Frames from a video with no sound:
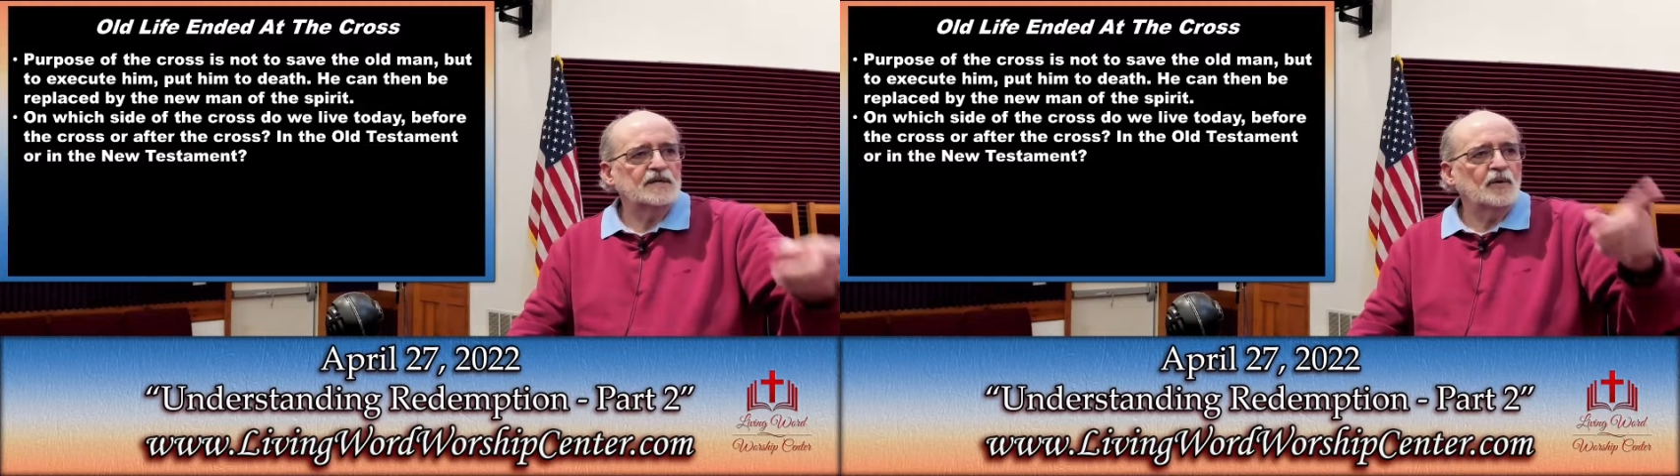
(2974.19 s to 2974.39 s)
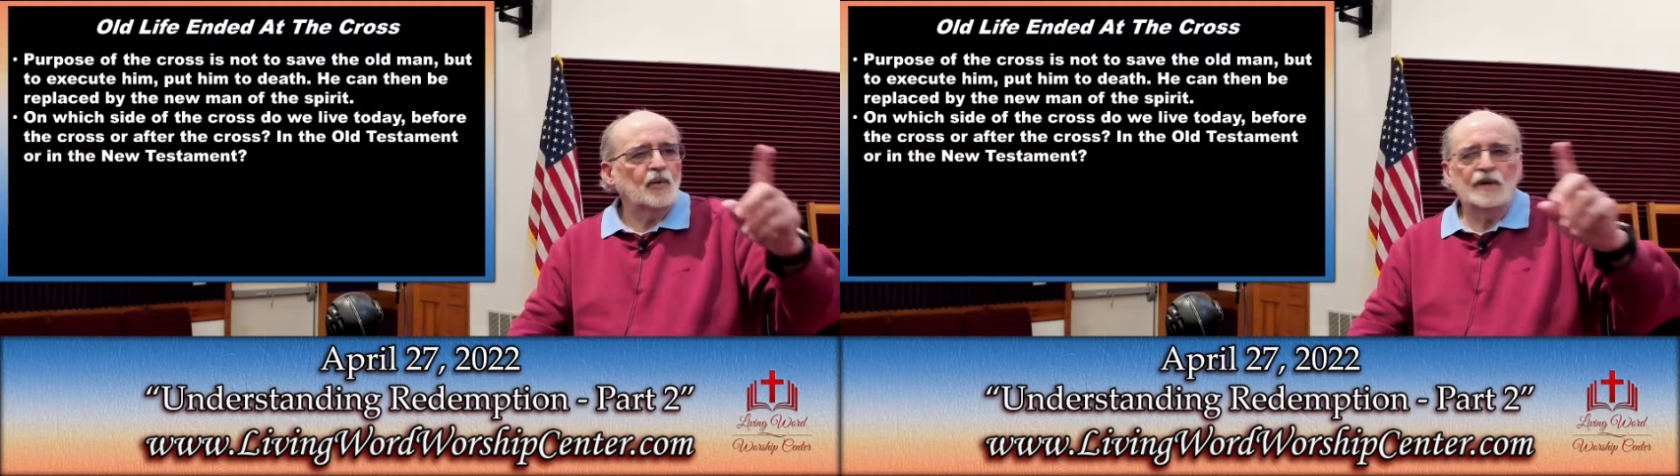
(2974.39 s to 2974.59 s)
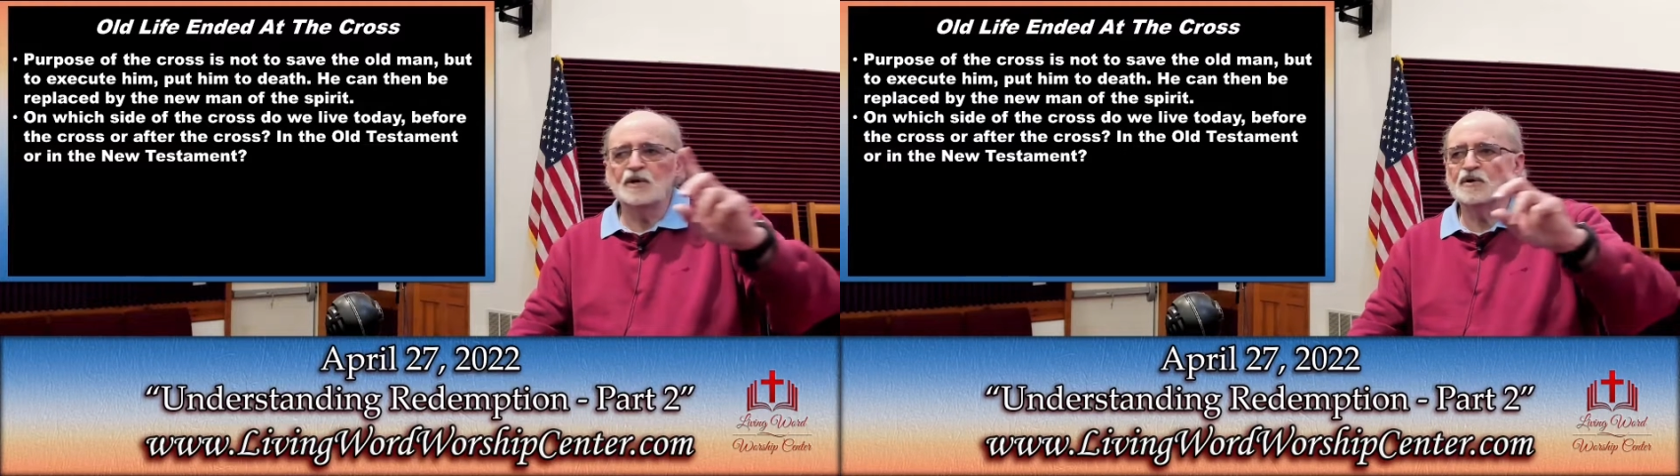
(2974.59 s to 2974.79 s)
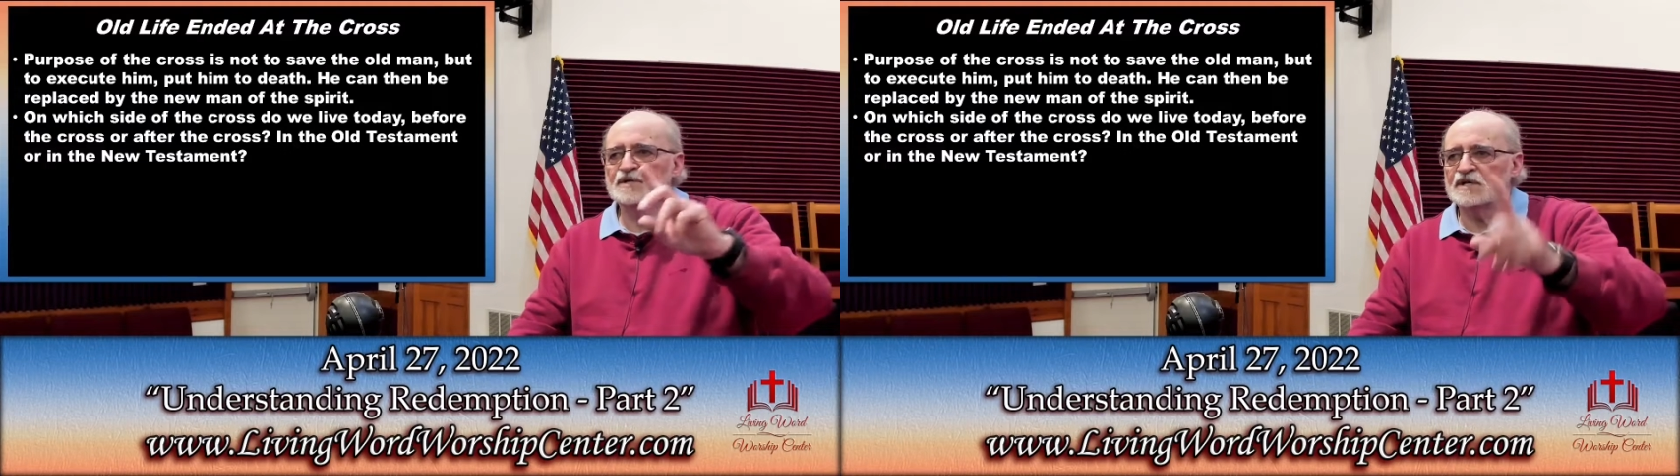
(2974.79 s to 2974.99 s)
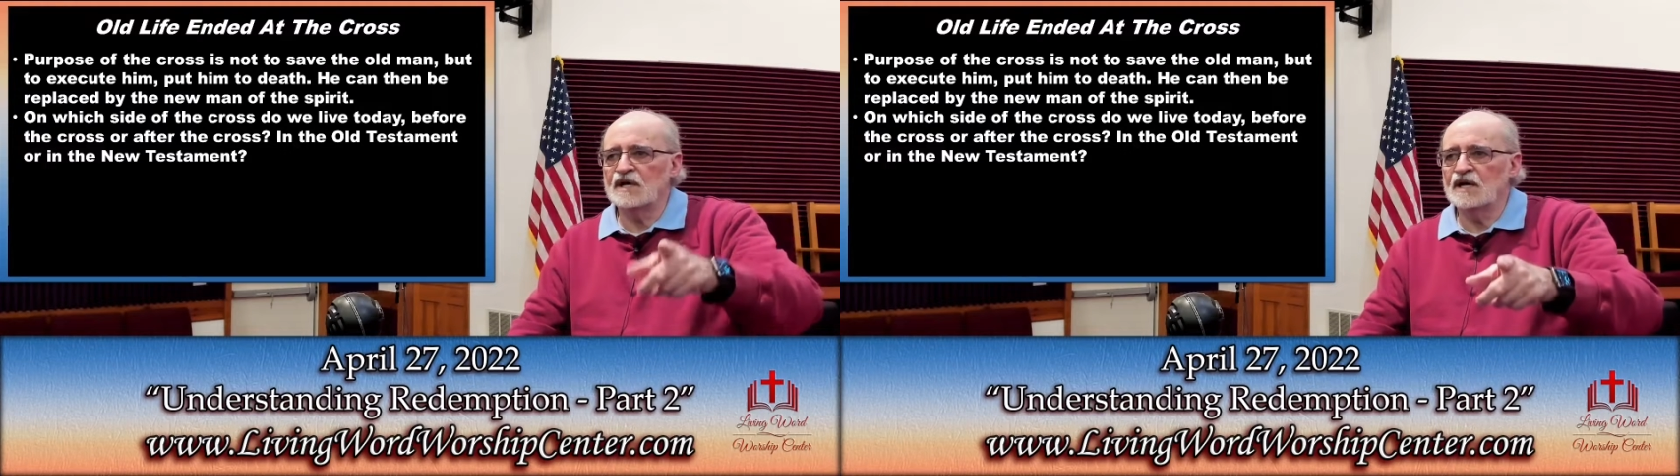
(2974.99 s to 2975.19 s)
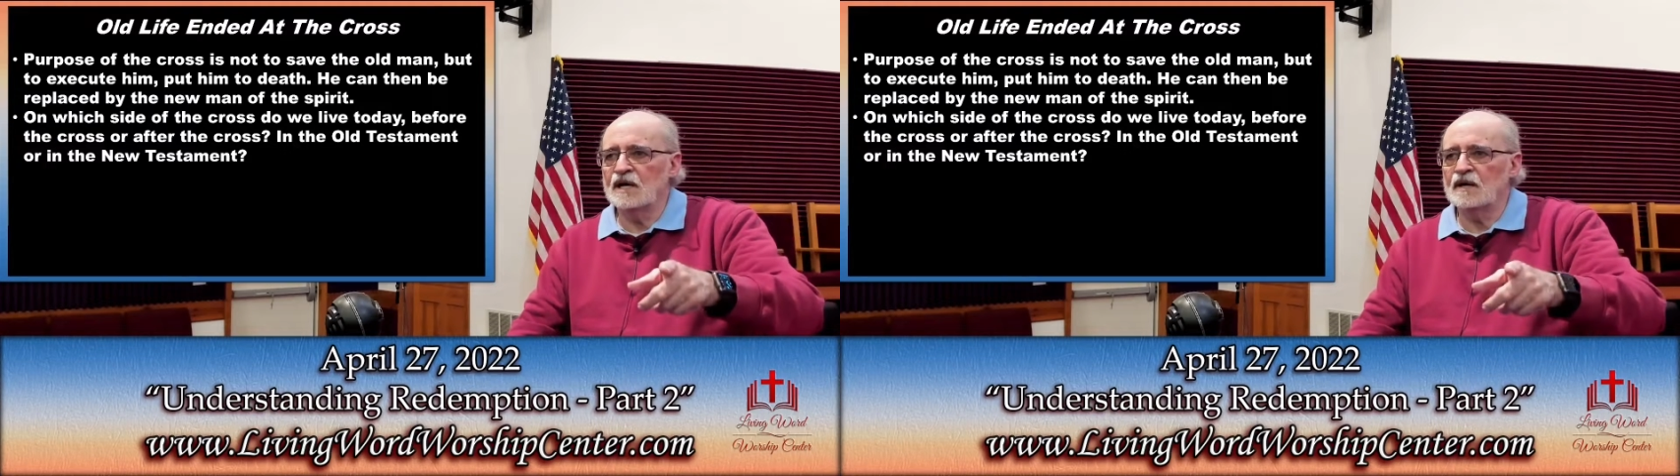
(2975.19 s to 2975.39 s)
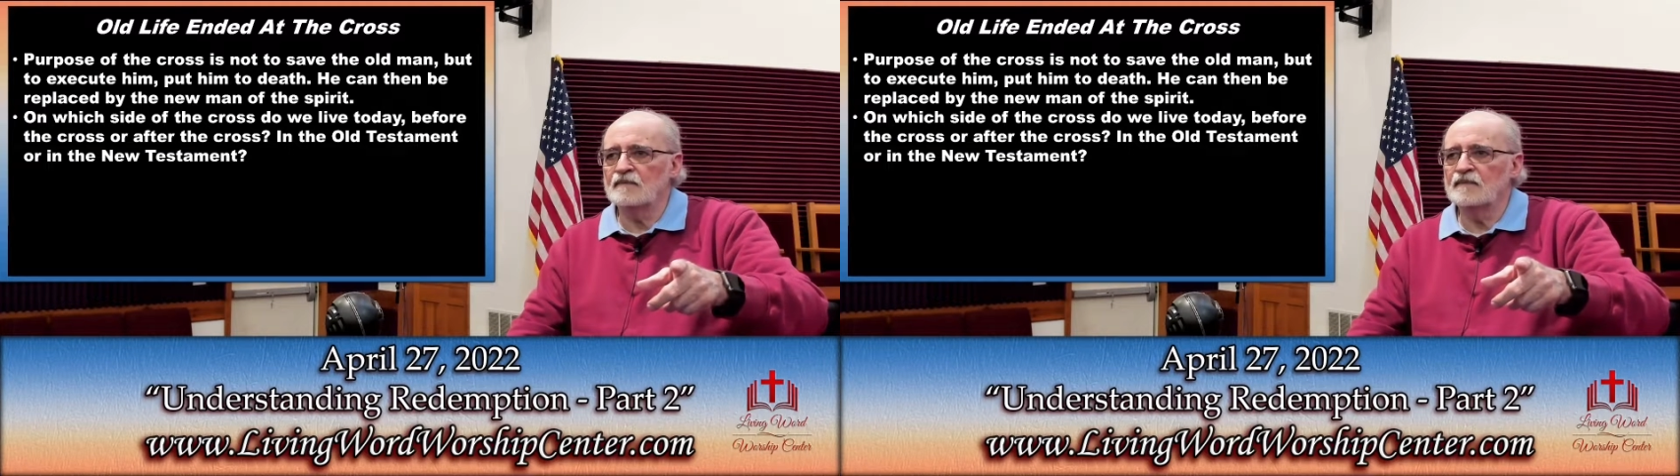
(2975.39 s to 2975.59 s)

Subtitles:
when you see him.